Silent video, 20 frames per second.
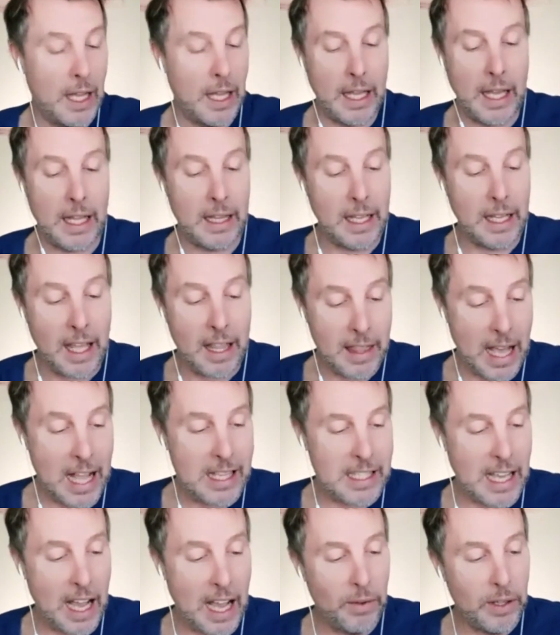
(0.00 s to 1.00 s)
and and
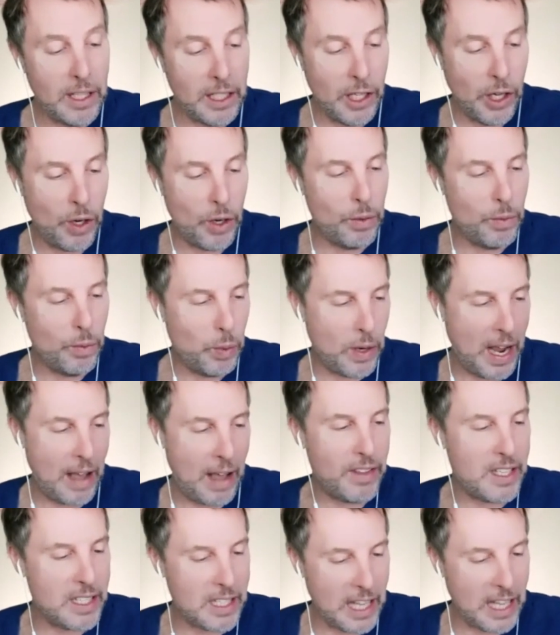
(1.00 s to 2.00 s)
that's how you know we have
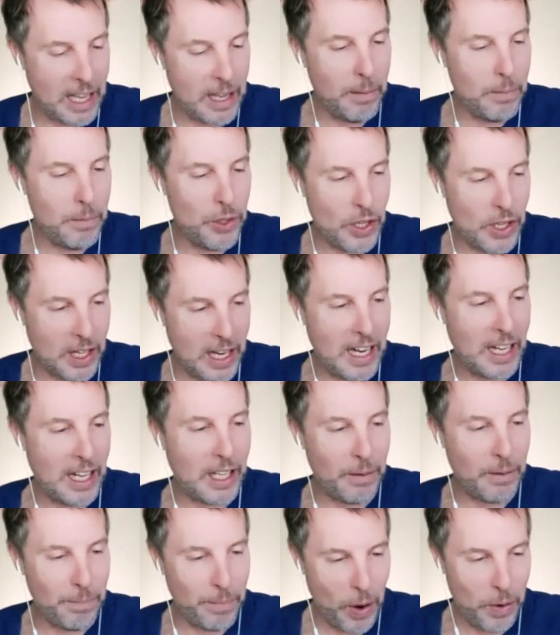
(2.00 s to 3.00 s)
the same genetic
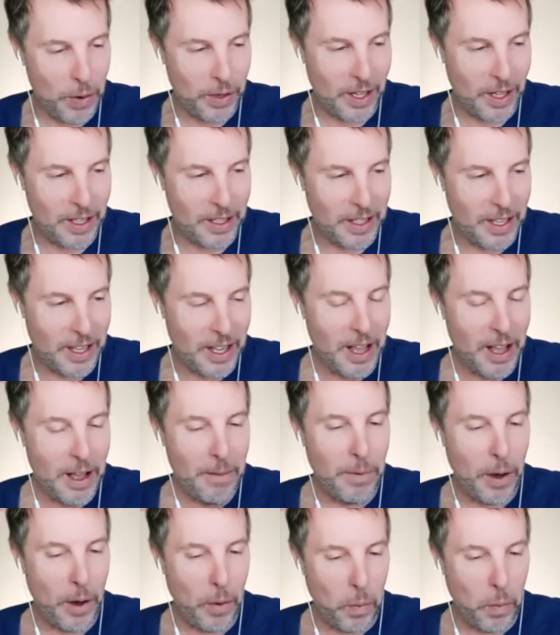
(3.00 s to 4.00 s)
component
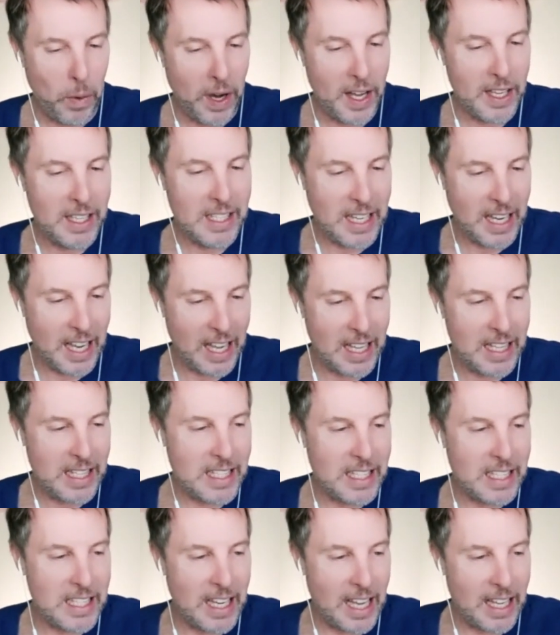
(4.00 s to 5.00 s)
but one tends
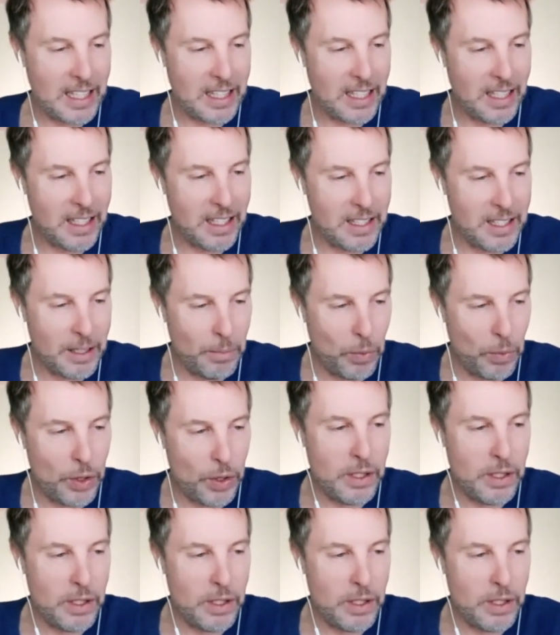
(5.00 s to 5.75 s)
to take the the more